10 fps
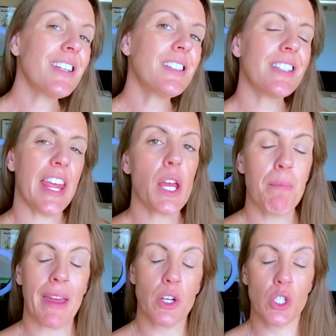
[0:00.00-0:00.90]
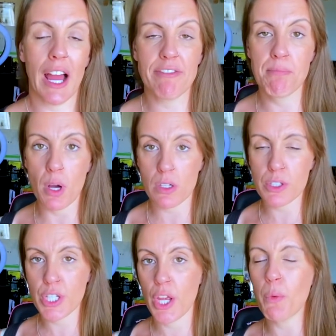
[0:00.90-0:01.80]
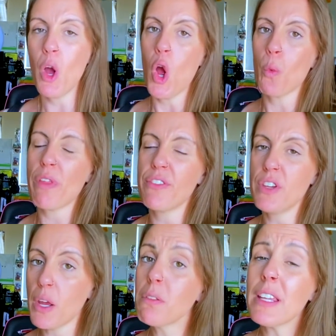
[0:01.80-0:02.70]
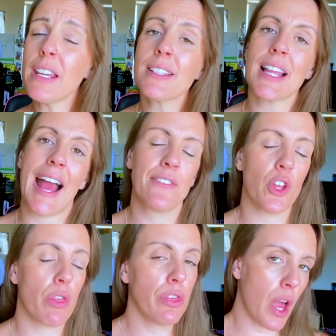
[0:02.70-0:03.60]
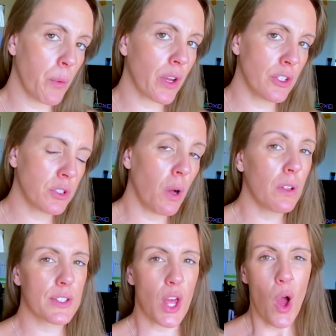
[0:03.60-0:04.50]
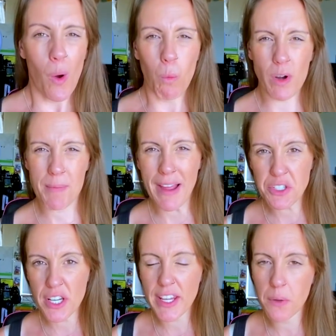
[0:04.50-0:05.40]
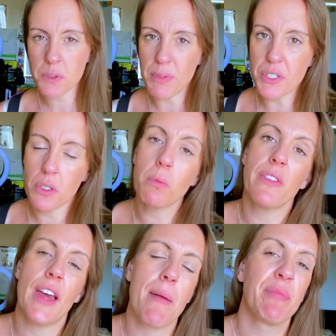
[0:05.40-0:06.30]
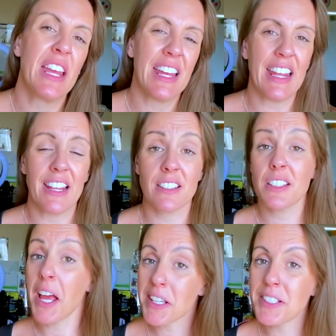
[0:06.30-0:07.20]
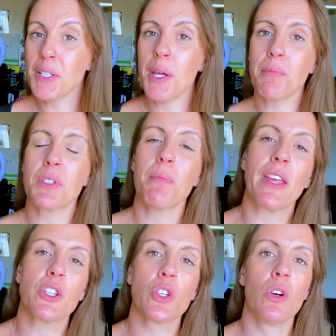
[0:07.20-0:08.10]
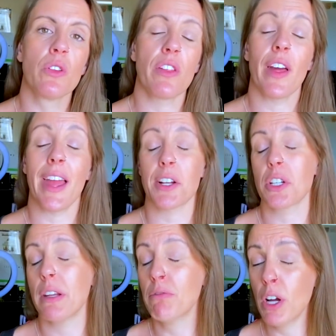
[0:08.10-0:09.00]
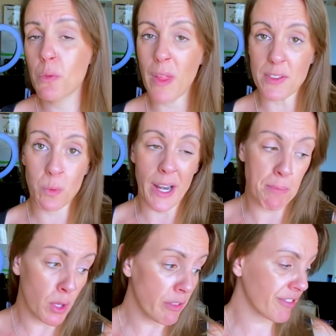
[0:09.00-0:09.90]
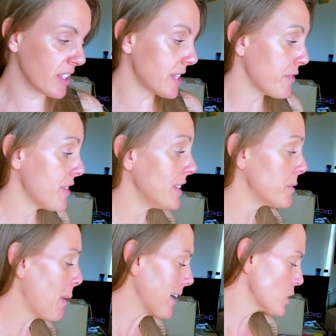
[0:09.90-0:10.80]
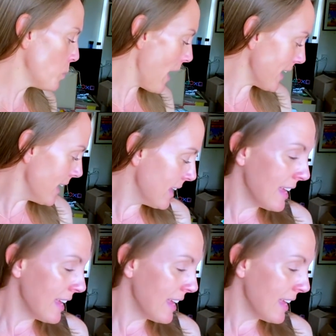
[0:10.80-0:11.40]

Sega Mega Drive Model 2 with no leads and no controllers. What I'm actually going to be doing with them is testing them to make sure that they actually run. That's when I move, because everything is packed away.